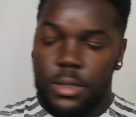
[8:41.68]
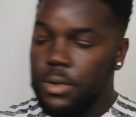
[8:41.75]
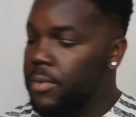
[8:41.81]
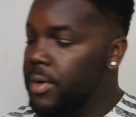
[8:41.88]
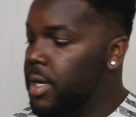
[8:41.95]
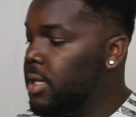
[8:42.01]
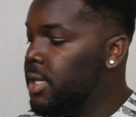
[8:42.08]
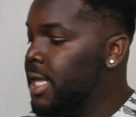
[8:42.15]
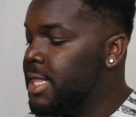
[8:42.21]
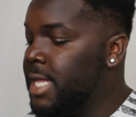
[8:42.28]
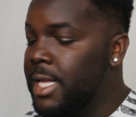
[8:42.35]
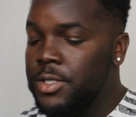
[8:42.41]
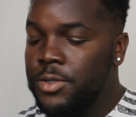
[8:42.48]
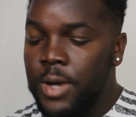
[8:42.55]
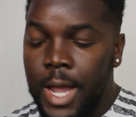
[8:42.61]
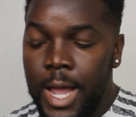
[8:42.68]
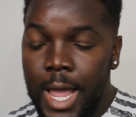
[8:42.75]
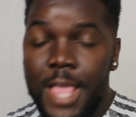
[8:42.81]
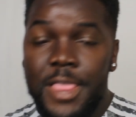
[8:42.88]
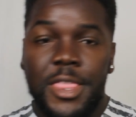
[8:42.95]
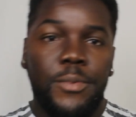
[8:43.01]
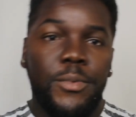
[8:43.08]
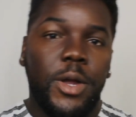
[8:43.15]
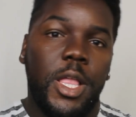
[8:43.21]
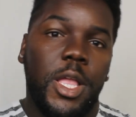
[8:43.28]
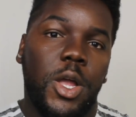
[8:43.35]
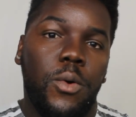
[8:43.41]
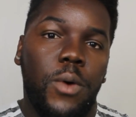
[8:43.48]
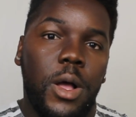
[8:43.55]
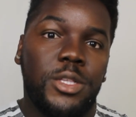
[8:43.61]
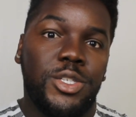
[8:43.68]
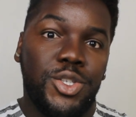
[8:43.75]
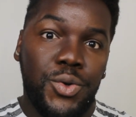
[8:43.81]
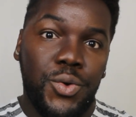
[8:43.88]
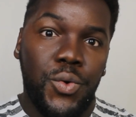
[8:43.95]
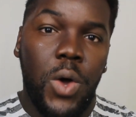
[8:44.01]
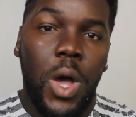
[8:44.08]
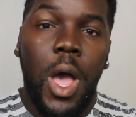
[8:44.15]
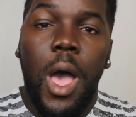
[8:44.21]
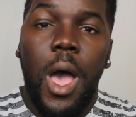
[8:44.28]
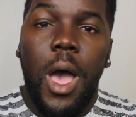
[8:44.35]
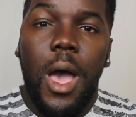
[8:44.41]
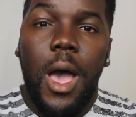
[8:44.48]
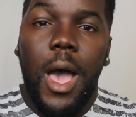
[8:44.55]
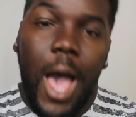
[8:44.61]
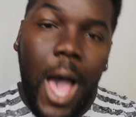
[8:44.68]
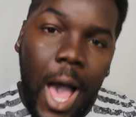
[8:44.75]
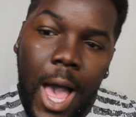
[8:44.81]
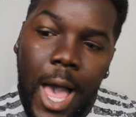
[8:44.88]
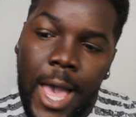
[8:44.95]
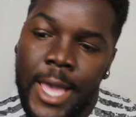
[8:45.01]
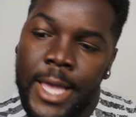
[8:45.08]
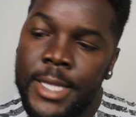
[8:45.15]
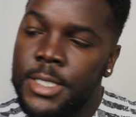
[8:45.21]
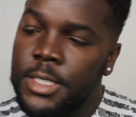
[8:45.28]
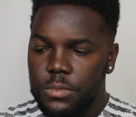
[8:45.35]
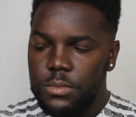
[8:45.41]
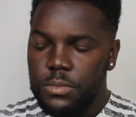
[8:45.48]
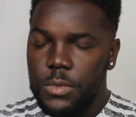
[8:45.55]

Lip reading: We're going to let that dry, and then we're going to go on to eyes.